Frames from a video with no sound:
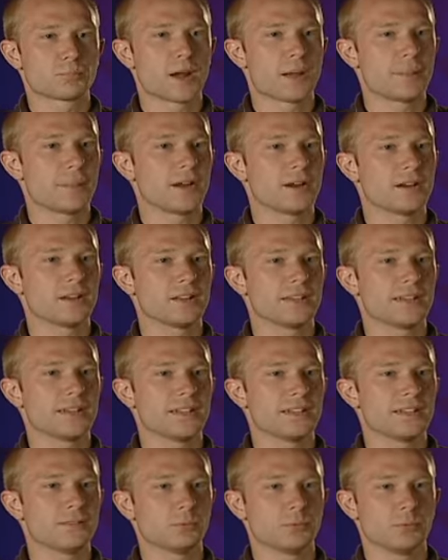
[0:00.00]

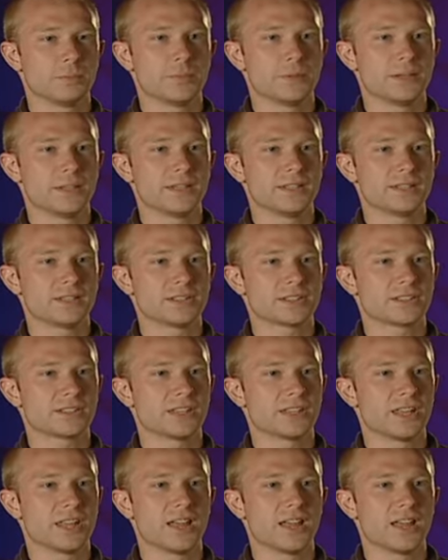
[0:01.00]
Primarily would be just
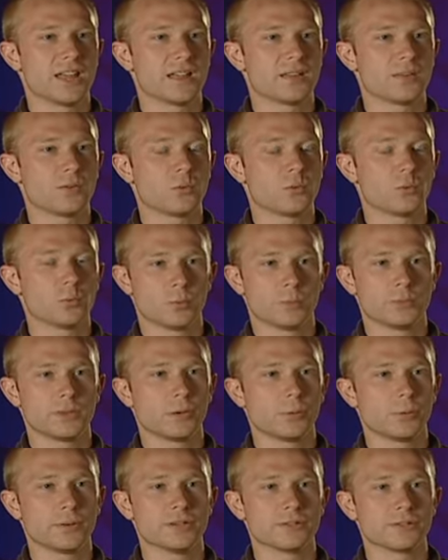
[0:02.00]

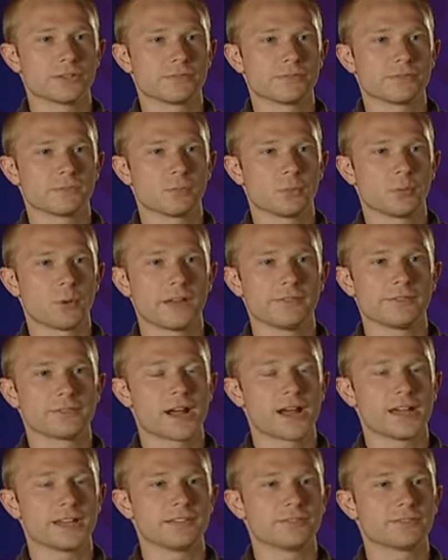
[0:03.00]
we use a wide
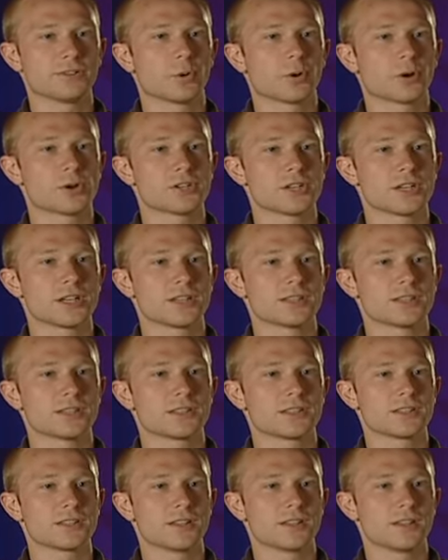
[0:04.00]
variety of
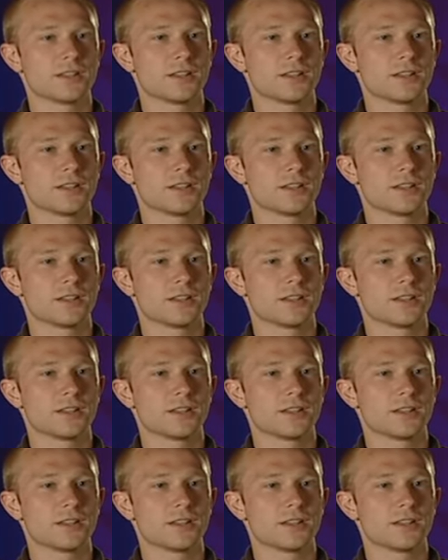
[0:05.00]
torches.